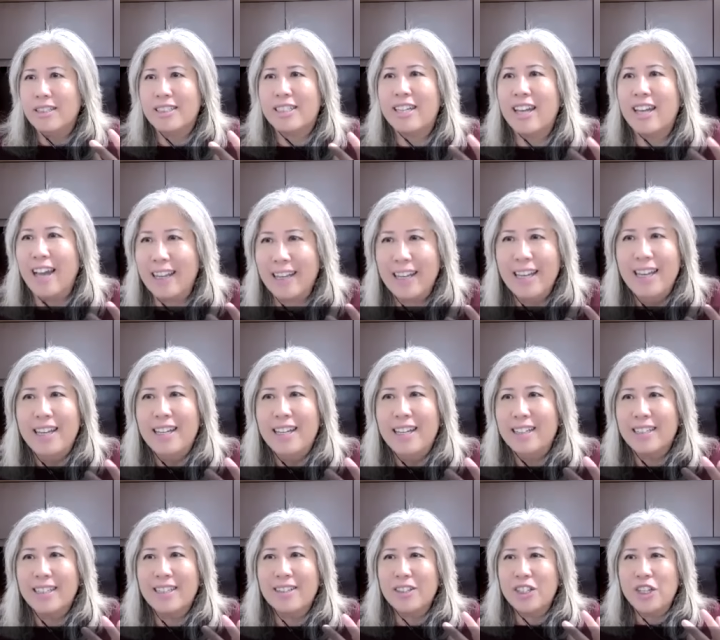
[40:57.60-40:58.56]
it's like
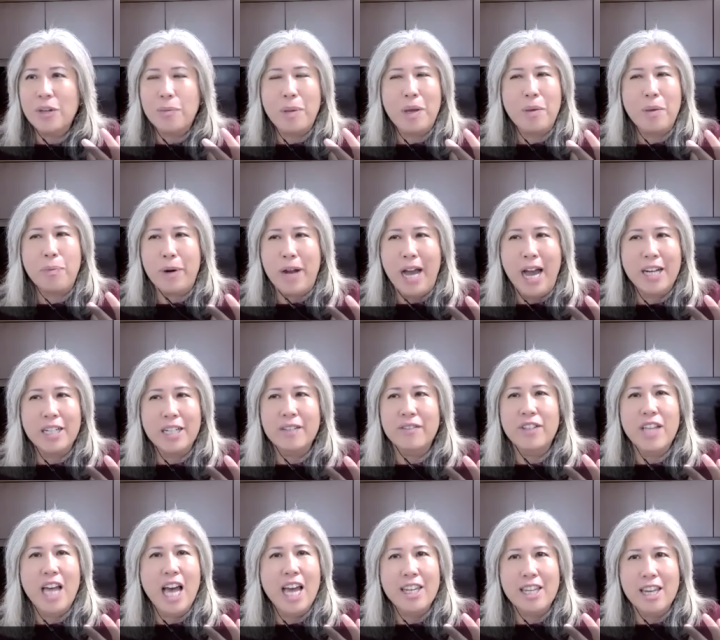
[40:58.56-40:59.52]
you should be proud of
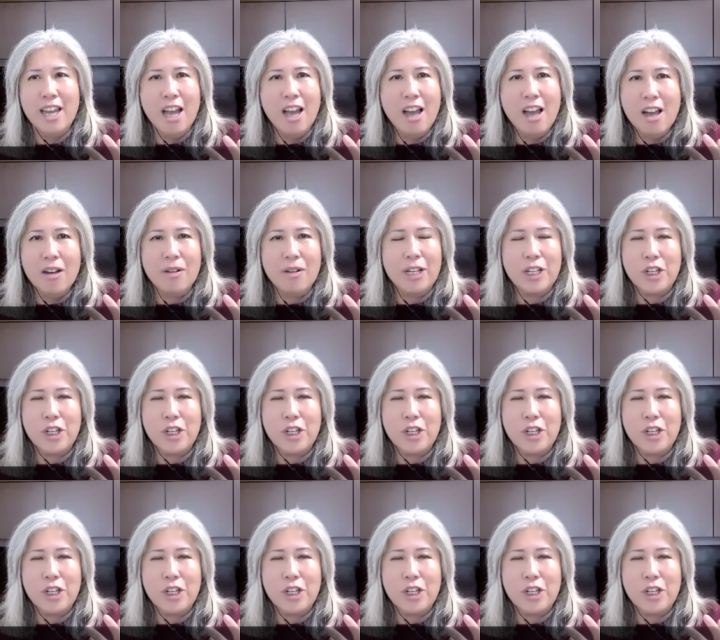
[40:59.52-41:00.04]
that. No, it